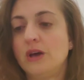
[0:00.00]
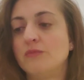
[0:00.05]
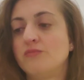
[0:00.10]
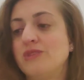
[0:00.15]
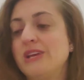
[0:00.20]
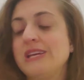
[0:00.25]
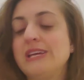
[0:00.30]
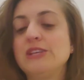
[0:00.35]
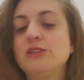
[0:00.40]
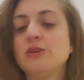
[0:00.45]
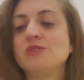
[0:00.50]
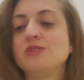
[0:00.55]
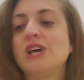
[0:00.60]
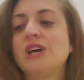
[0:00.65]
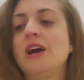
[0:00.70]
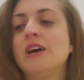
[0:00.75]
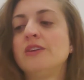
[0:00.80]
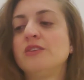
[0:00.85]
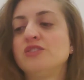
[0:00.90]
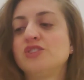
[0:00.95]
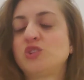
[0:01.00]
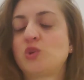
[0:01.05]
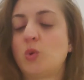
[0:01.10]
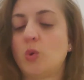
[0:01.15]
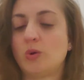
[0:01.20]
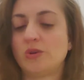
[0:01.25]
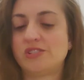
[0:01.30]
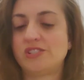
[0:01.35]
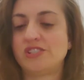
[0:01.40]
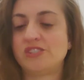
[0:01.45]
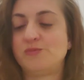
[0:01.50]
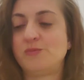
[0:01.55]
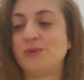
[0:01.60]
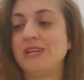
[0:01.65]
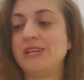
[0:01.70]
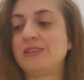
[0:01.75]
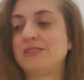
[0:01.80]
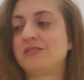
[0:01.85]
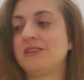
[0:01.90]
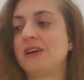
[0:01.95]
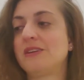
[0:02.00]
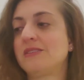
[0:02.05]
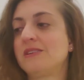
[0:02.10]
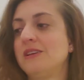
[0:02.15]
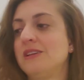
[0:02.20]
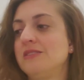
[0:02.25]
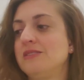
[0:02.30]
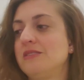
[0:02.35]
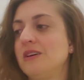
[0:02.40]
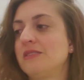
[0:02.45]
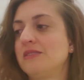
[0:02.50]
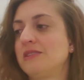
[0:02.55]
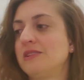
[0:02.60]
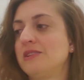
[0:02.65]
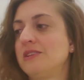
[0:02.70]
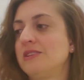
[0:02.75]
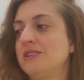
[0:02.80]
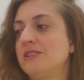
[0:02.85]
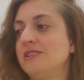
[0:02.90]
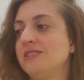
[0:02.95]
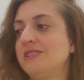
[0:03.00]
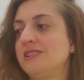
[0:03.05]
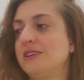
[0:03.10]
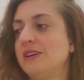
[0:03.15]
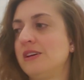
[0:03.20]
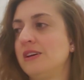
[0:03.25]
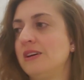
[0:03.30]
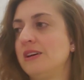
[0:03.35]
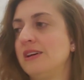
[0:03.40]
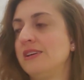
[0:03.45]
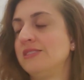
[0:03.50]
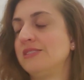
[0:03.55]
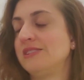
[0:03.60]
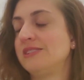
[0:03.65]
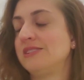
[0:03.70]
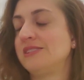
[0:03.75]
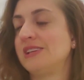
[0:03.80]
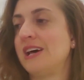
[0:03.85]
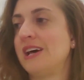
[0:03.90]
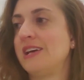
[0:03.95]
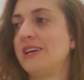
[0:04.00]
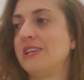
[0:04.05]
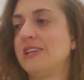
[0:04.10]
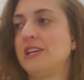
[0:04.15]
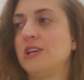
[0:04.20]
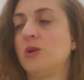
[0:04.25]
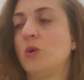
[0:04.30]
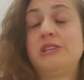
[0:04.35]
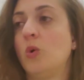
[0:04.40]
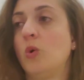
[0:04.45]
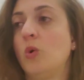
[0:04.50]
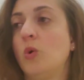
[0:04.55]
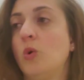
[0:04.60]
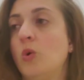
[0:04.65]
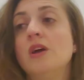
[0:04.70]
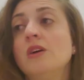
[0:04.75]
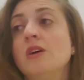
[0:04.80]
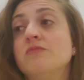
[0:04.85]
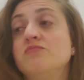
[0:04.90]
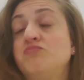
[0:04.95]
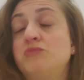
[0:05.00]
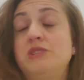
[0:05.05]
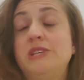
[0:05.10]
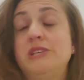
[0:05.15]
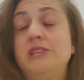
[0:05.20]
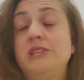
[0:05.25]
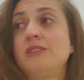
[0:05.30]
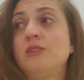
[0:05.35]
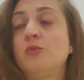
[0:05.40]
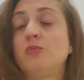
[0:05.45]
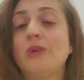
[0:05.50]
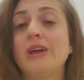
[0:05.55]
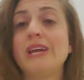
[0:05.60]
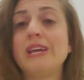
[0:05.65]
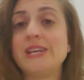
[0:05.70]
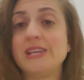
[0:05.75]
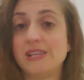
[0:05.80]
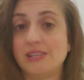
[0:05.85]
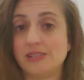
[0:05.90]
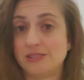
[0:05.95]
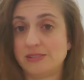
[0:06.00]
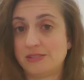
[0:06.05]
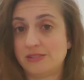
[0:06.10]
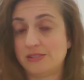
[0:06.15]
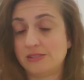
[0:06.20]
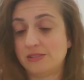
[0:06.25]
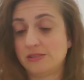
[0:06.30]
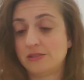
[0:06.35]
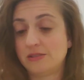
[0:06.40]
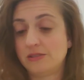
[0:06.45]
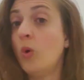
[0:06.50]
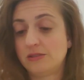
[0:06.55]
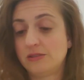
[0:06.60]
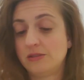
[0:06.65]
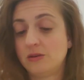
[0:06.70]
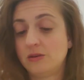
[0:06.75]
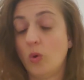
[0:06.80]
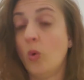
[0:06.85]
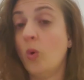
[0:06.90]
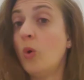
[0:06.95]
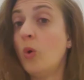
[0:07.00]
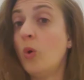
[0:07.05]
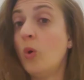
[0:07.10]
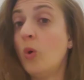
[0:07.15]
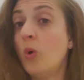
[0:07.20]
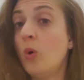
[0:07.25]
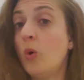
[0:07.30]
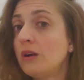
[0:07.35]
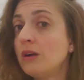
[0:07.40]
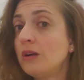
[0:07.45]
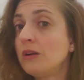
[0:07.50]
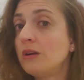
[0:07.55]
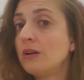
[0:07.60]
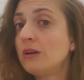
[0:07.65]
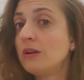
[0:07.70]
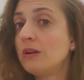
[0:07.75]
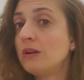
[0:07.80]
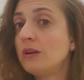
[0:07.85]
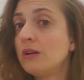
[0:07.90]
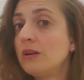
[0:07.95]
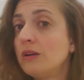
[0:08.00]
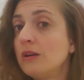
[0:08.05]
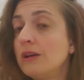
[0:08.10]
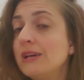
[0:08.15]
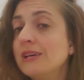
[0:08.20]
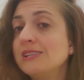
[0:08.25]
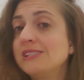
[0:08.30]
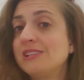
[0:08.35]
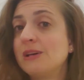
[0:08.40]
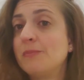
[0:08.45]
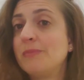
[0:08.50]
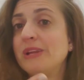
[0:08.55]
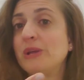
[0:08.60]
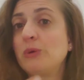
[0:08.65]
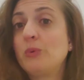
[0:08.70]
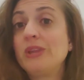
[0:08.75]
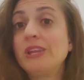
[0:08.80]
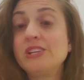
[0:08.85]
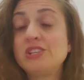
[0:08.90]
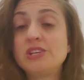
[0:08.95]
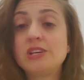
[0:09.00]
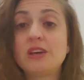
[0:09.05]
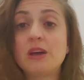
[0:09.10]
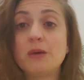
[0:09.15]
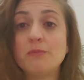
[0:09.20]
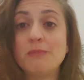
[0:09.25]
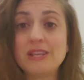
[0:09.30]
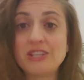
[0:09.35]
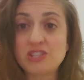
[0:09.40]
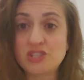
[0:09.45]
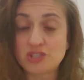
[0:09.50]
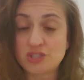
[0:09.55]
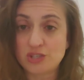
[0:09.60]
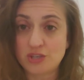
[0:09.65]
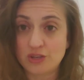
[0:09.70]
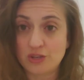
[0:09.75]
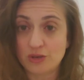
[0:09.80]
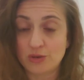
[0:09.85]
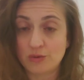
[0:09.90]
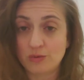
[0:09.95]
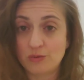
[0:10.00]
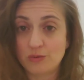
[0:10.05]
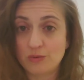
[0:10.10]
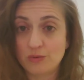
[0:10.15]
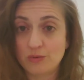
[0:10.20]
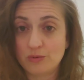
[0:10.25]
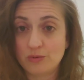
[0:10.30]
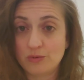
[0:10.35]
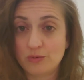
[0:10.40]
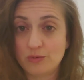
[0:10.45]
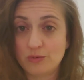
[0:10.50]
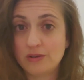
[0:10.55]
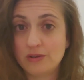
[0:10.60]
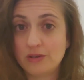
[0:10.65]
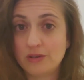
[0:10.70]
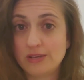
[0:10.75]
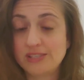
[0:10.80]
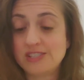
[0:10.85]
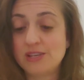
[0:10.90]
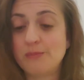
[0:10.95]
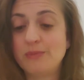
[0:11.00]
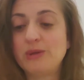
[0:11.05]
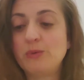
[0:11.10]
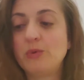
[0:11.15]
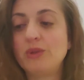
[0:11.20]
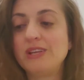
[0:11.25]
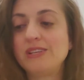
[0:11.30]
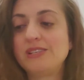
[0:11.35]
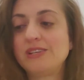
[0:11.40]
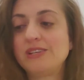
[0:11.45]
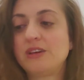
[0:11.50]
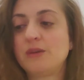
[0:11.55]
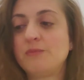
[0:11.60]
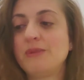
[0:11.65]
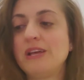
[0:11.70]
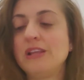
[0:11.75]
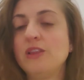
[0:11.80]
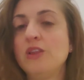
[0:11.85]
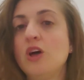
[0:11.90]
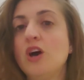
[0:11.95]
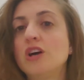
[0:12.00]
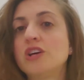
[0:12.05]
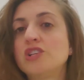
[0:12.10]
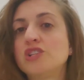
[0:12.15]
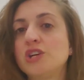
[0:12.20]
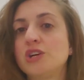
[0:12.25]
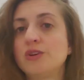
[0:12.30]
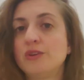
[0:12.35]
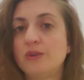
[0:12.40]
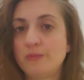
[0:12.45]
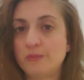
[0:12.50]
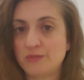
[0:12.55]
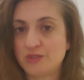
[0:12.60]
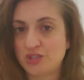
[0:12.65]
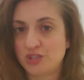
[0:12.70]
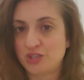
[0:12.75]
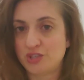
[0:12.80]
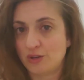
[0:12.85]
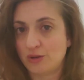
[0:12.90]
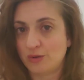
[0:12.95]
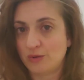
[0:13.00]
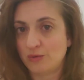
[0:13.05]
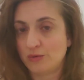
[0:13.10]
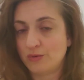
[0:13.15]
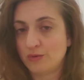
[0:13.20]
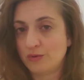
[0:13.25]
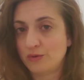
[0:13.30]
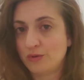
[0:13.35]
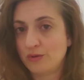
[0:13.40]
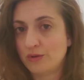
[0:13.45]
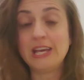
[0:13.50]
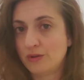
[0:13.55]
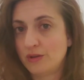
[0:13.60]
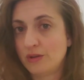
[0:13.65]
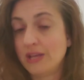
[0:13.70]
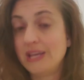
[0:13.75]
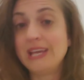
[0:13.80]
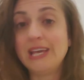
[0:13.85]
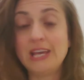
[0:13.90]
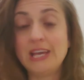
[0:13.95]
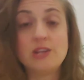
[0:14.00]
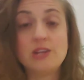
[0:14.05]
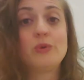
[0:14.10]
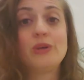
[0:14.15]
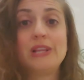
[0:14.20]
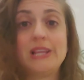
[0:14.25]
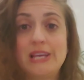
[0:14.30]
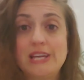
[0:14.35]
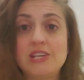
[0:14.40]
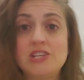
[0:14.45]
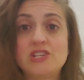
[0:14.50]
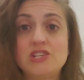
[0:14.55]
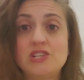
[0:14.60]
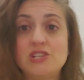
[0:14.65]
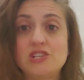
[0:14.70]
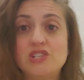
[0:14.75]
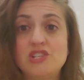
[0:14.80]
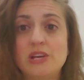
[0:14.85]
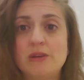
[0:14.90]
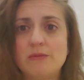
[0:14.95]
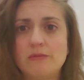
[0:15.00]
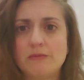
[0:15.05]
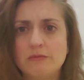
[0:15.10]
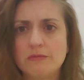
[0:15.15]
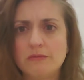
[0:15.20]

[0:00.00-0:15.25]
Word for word: taking those honors courses, being duct- inducted into this uh, society, or getting the raise, or somebody willing to commit to you, somebody willing to commit long term to you in a relationship.